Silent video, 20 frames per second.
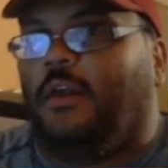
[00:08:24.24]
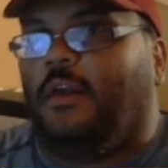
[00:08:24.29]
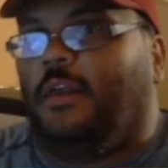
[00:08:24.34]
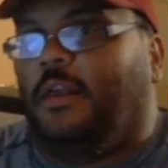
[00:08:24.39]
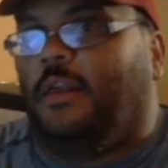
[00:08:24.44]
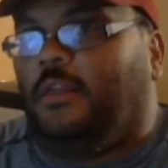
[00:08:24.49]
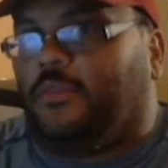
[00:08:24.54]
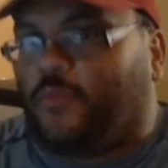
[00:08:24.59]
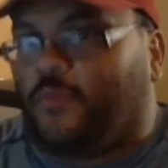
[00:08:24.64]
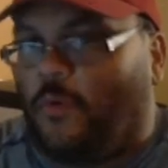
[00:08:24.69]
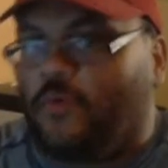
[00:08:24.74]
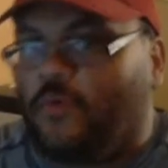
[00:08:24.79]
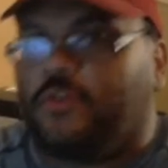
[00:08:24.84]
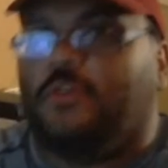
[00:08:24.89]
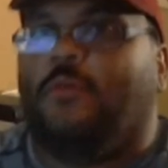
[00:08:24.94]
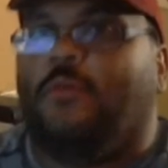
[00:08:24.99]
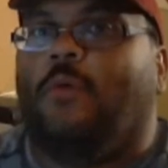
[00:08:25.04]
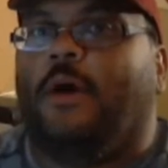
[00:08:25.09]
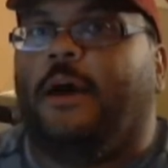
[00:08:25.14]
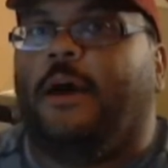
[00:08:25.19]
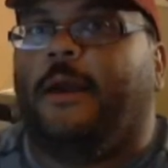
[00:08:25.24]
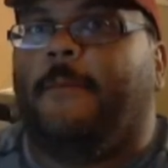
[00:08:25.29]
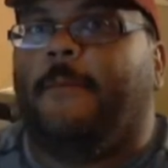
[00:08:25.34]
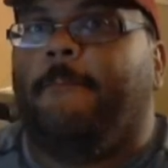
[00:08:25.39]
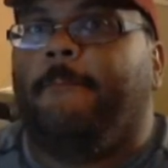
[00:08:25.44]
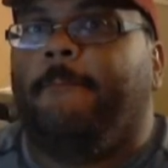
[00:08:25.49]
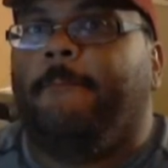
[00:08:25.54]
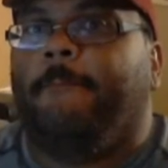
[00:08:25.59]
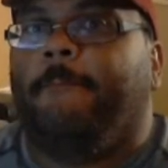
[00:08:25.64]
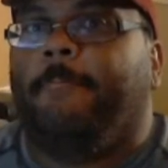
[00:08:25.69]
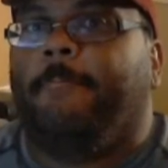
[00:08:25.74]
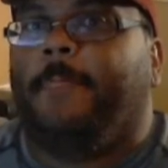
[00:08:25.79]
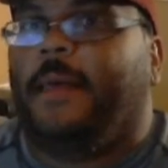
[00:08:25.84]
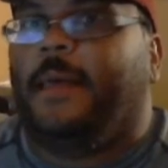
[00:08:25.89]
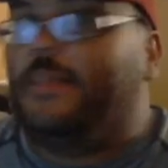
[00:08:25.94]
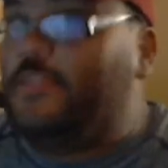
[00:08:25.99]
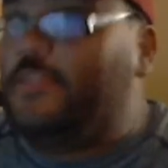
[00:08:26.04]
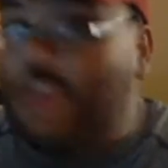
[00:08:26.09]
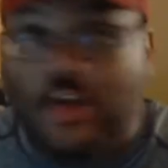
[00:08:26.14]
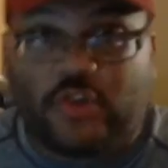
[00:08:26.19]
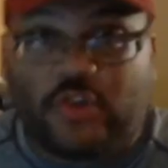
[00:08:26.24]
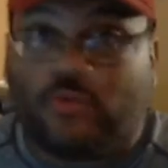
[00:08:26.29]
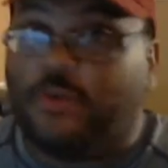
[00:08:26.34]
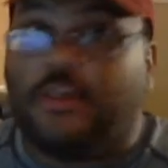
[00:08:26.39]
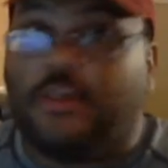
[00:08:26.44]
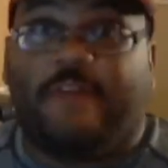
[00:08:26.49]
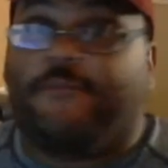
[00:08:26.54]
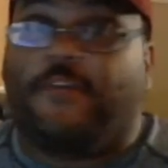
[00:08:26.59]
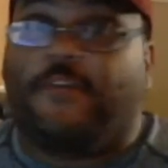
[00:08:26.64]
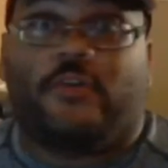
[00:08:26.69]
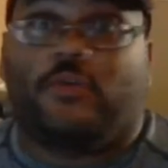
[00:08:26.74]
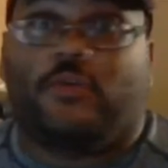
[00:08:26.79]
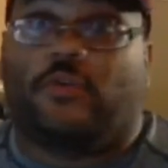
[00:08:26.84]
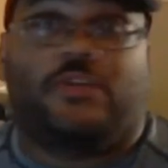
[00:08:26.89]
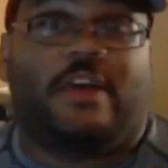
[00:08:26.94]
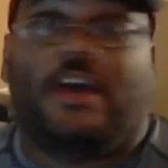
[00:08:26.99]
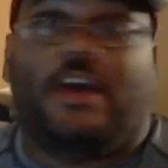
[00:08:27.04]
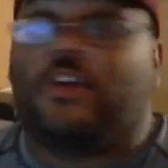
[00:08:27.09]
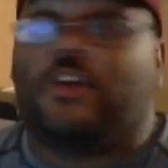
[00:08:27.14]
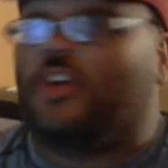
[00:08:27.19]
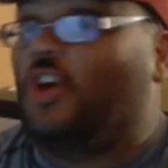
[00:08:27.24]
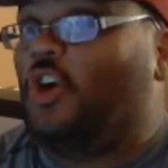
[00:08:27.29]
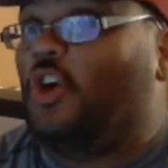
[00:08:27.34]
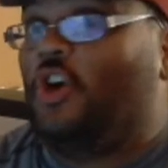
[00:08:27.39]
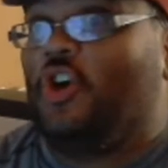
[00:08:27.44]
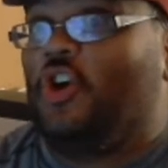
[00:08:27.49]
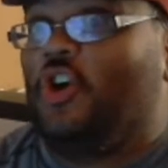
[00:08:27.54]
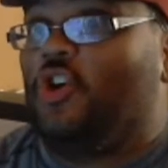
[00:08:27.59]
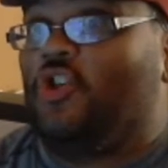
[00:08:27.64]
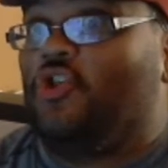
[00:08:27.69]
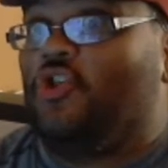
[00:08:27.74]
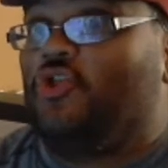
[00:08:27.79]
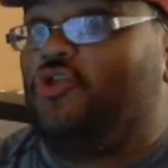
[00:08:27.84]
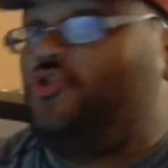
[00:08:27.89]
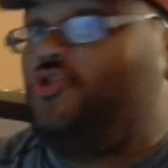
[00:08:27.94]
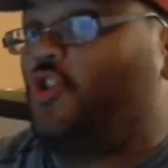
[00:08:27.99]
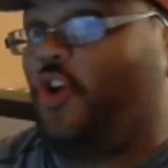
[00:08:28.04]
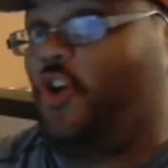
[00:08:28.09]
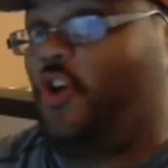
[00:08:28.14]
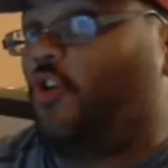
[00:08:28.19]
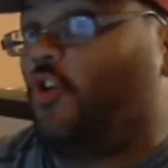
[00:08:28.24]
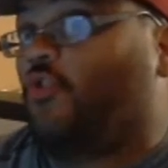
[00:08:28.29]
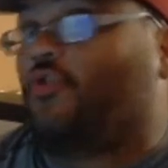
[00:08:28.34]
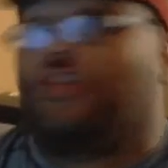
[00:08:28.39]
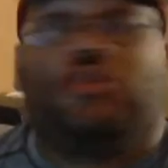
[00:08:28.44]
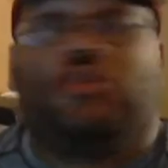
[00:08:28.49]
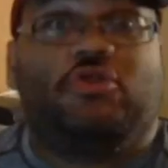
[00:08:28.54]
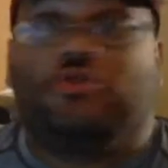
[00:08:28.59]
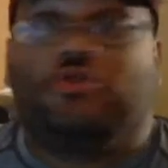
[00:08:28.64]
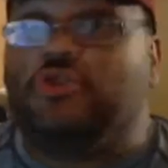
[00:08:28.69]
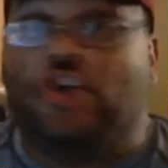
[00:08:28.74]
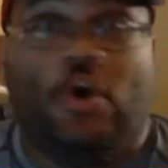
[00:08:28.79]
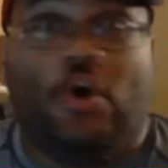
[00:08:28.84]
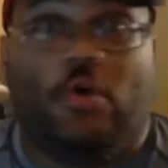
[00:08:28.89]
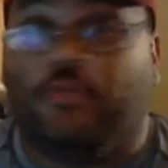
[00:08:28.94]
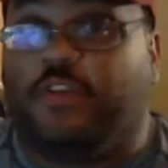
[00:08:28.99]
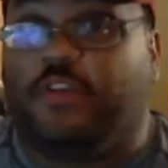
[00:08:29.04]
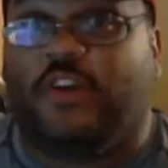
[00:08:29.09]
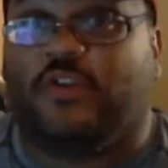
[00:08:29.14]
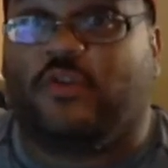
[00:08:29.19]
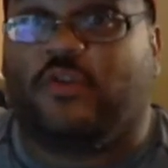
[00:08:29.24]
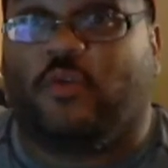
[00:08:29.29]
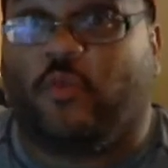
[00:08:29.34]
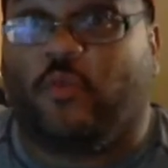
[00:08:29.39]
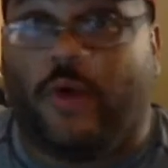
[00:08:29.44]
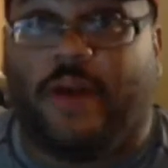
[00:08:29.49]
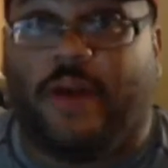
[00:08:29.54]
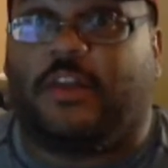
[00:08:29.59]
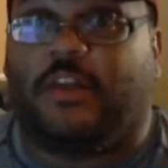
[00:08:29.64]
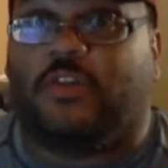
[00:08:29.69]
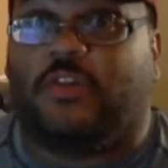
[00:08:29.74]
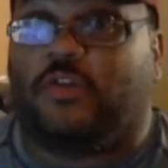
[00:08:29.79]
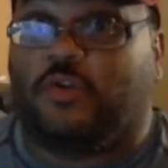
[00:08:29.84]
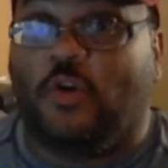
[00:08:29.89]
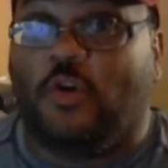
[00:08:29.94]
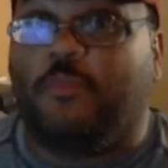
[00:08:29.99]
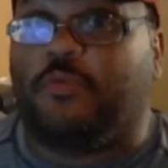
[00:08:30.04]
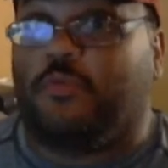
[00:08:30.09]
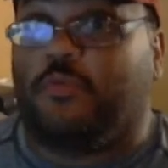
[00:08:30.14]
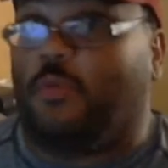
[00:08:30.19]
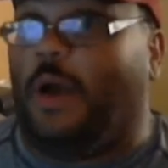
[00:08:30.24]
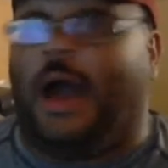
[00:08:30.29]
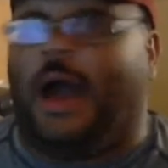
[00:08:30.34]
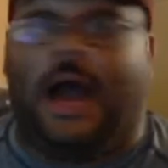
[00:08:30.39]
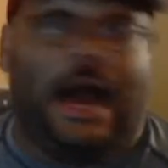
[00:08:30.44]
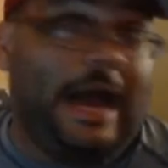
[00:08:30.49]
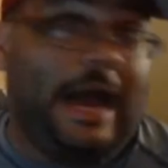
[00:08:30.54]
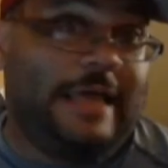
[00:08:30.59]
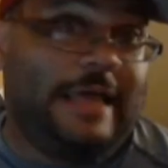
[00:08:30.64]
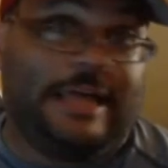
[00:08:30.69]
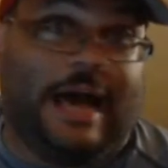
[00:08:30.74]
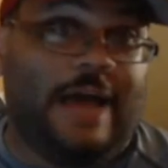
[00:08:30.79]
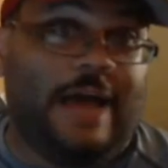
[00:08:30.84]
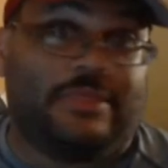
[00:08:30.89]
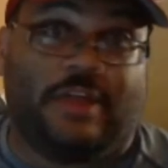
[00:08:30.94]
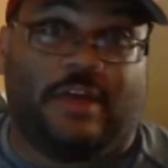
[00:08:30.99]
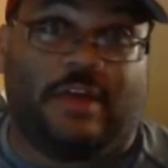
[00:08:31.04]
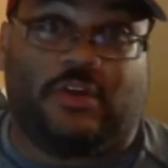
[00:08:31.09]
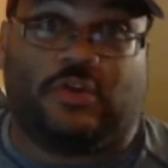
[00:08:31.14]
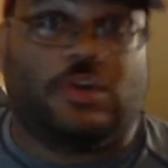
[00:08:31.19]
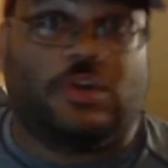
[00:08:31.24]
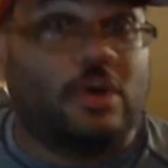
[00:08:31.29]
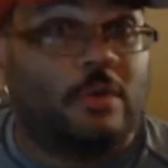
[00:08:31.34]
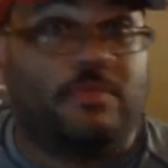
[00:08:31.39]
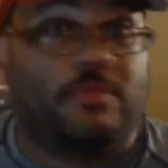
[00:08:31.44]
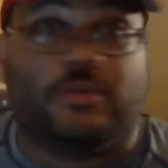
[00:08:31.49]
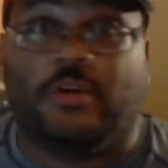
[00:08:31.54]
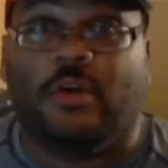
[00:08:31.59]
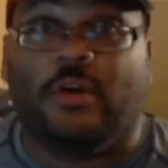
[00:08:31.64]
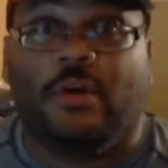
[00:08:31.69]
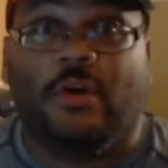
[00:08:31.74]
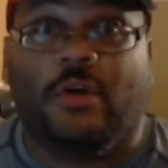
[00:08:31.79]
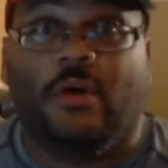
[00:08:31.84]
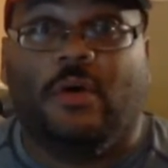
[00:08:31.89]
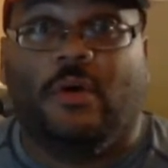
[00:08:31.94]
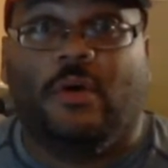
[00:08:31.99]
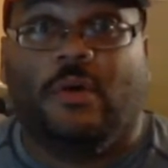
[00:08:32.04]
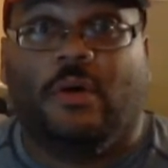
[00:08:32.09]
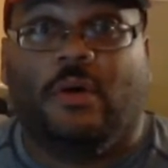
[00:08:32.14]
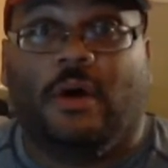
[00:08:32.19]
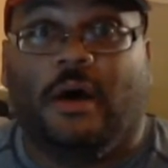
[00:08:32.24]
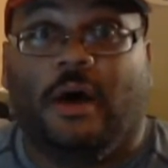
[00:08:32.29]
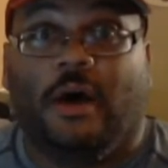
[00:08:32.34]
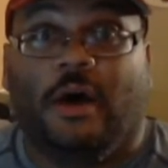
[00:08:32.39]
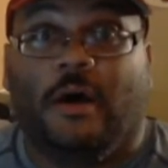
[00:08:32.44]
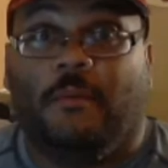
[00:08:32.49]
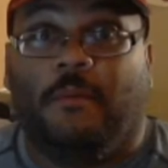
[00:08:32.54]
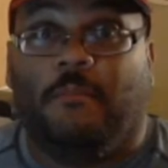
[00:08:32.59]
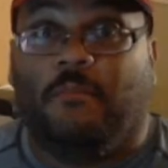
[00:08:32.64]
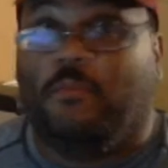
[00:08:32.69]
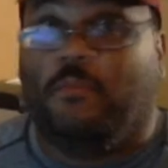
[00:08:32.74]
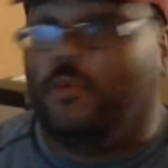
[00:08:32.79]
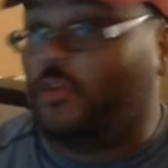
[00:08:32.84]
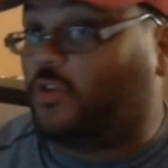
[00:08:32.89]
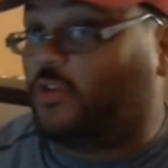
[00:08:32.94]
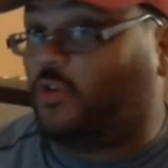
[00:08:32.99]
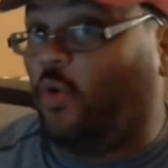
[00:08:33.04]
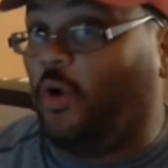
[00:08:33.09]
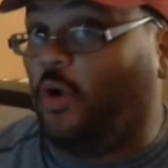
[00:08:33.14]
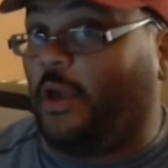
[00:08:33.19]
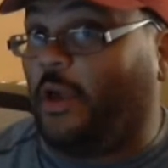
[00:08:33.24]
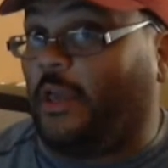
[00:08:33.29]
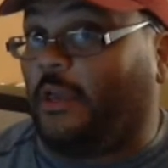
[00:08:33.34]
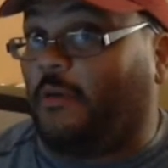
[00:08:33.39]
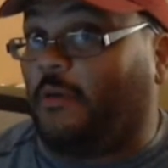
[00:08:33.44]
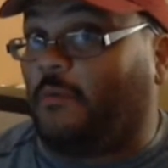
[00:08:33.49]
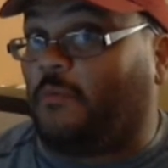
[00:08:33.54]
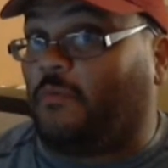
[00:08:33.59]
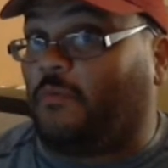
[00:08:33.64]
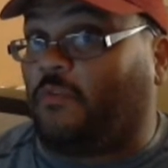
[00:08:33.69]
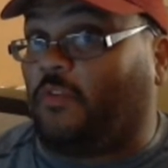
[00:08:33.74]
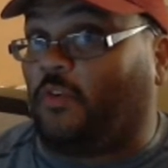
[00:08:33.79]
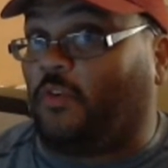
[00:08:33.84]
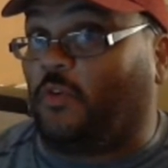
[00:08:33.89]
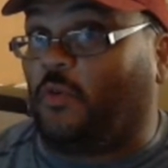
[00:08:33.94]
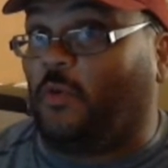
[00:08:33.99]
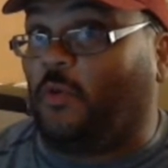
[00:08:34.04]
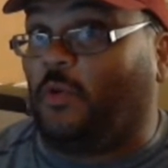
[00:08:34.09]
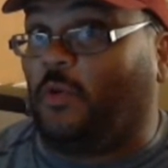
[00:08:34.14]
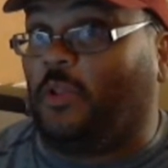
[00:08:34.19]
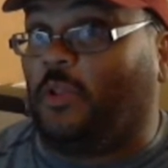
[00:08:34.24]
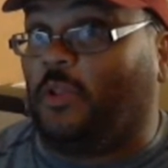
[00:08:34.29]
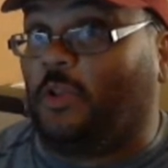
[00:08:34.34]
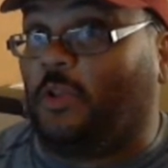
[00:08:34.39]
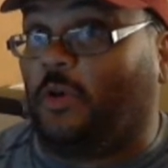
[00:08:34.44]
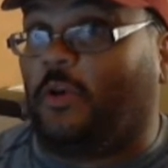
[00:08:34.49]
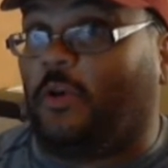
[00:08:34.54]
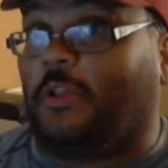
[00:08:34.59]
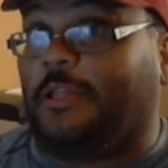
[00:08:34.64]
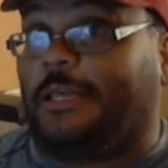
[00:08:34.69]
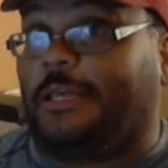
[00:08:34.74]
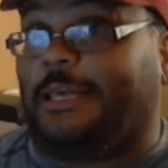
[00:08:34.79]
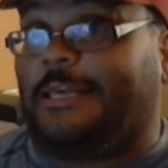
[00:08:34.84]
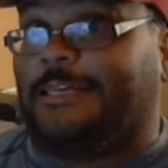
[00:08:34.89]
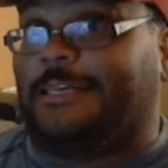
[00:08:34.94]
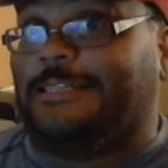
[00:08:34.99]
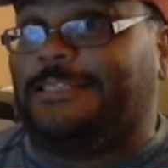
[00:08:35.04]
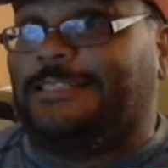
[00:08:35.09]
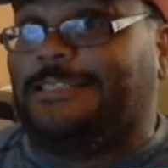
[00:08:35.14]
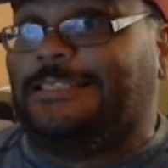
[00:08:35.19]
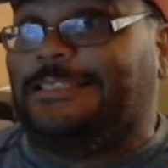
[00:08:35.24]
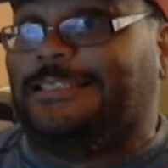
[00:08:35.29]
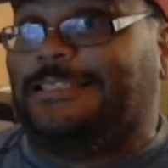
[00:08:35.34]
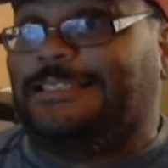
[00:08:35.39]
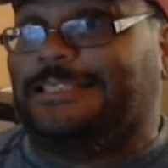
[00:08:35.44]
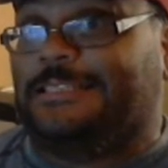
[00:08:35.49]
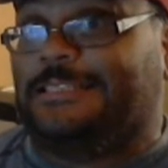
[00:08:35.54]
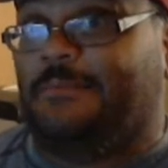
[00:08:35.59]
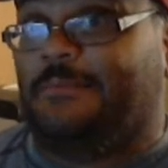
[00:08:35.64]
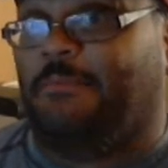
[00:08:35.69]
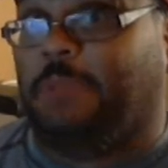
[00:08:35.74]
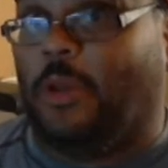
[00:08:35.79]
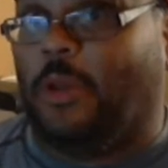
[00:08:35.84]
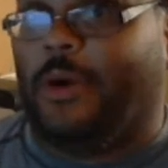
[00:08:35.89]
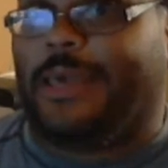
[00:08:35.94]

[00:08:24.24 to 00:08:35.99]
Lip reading: Throws it away. Initially, the official says there's no intentional grounding. And Stoops, I thought Stoops was going to literally blow a